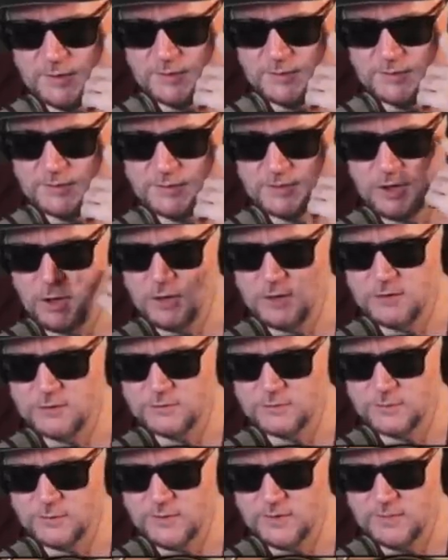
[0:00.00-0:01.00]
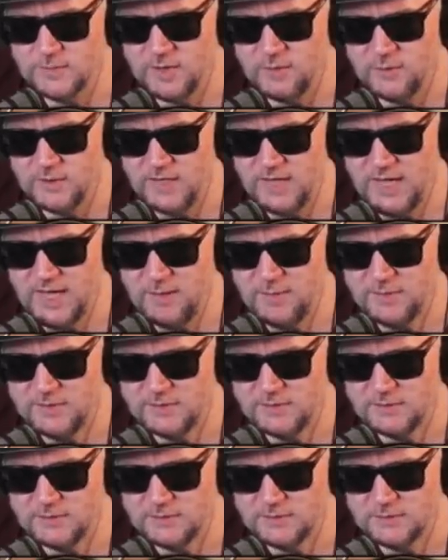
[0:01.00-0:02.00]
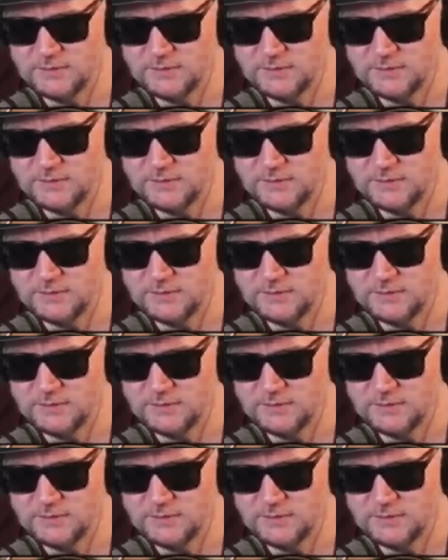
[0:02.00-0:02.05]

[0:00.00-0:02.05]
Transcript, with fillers: There's articles written about what happened